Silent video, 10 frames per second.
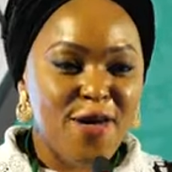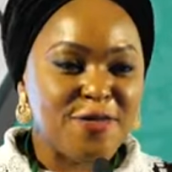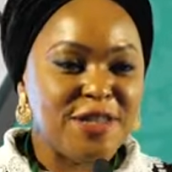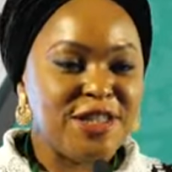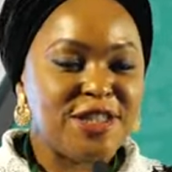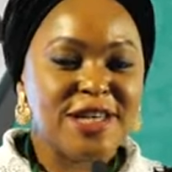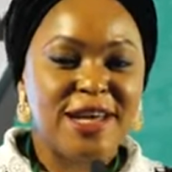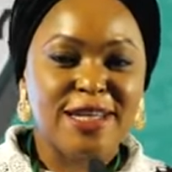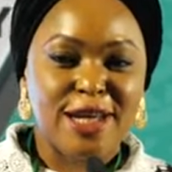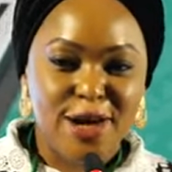of
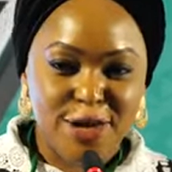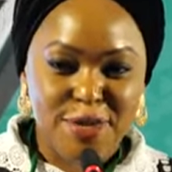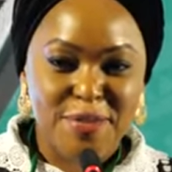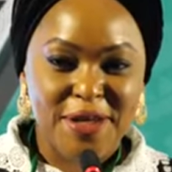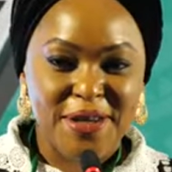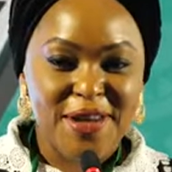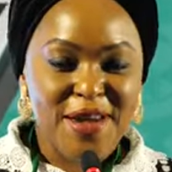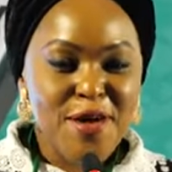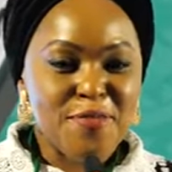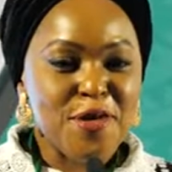digital economy,
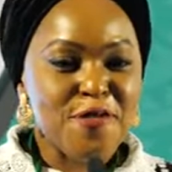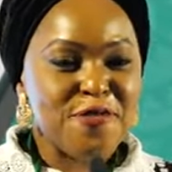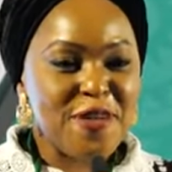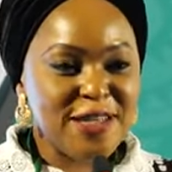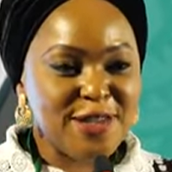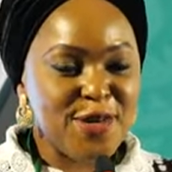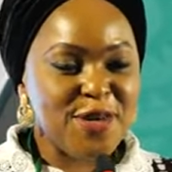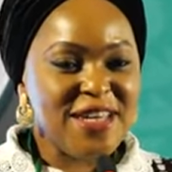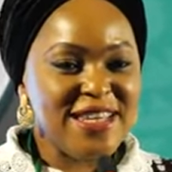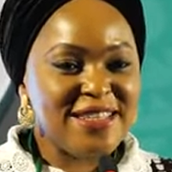
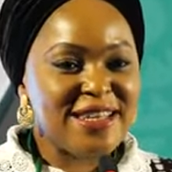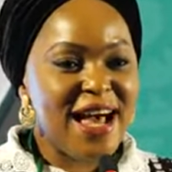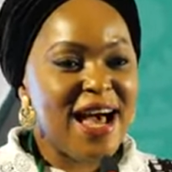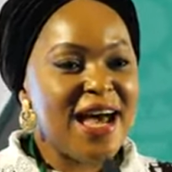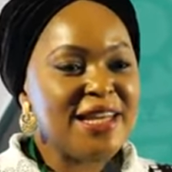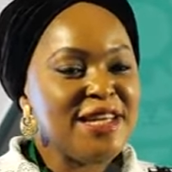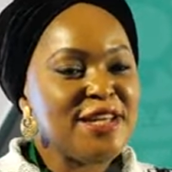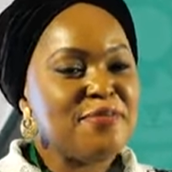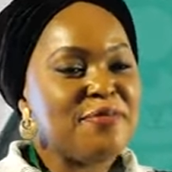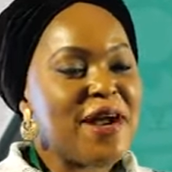Professor Isah
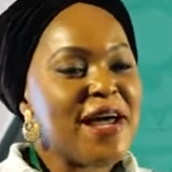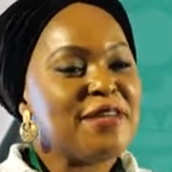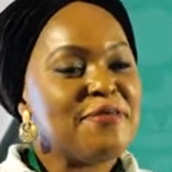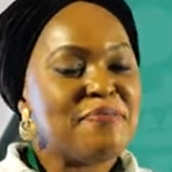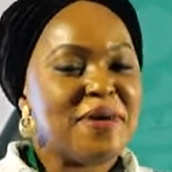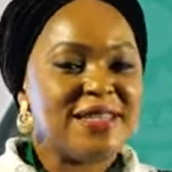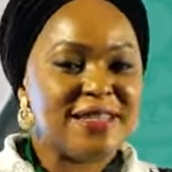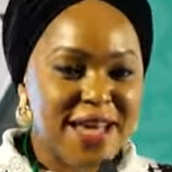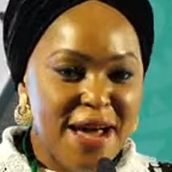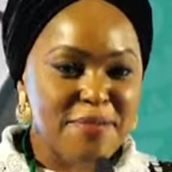Ali Ibrahim
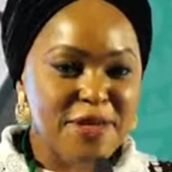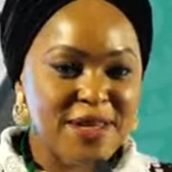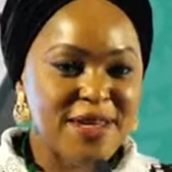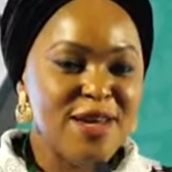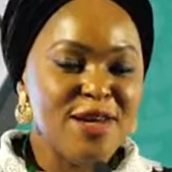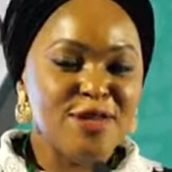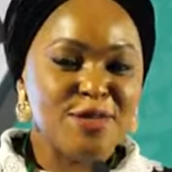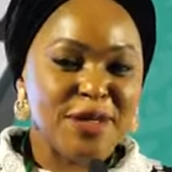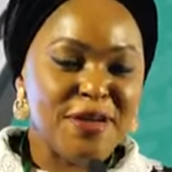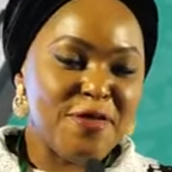Pantami,
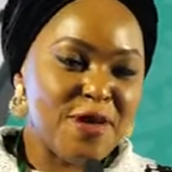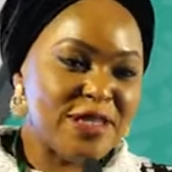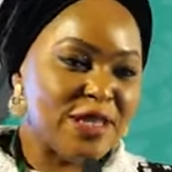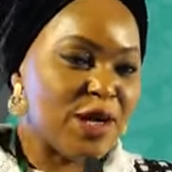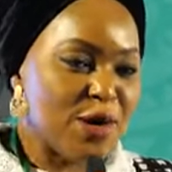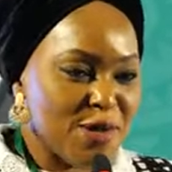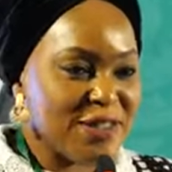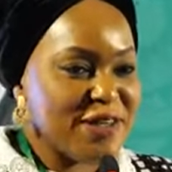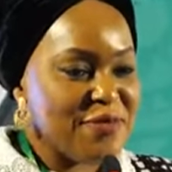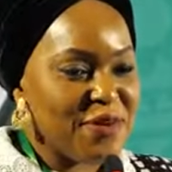to give us the
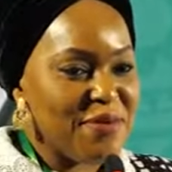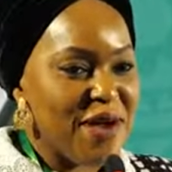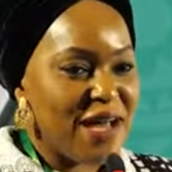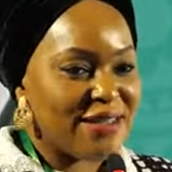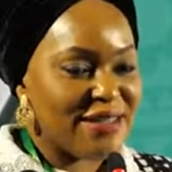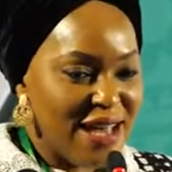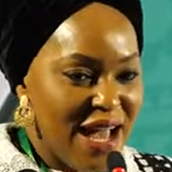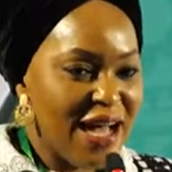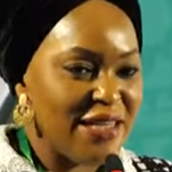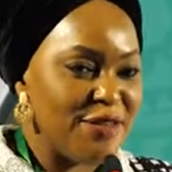closing remarks
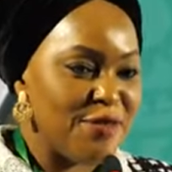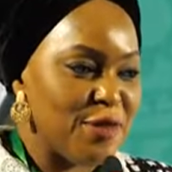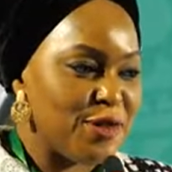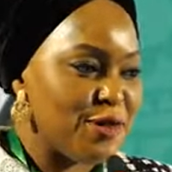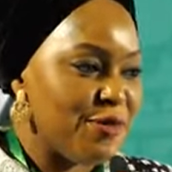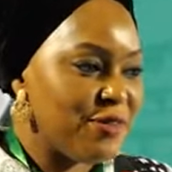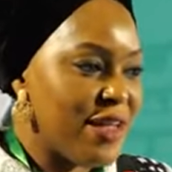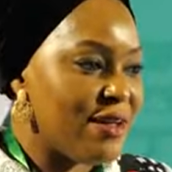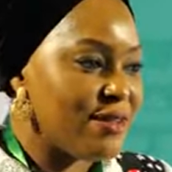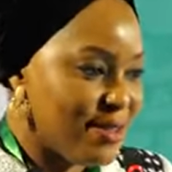and the vote of
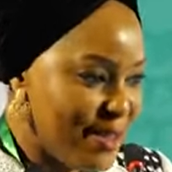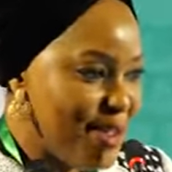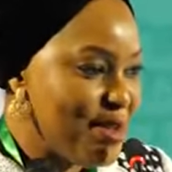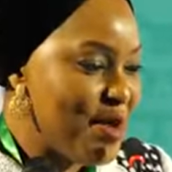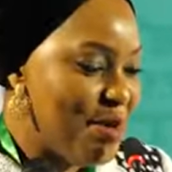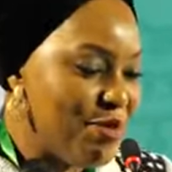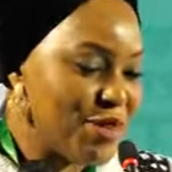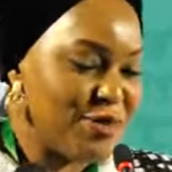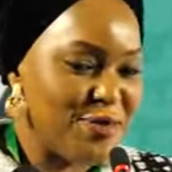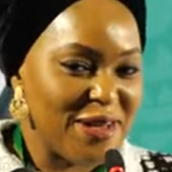thanks. You are
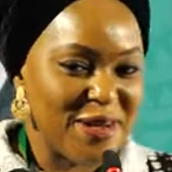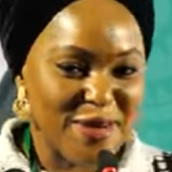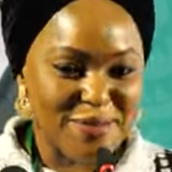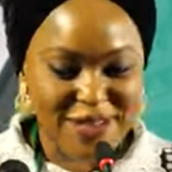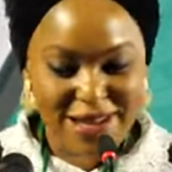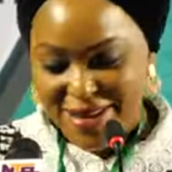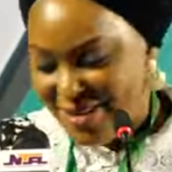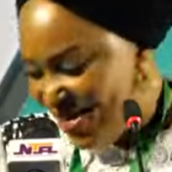most welcome, sir.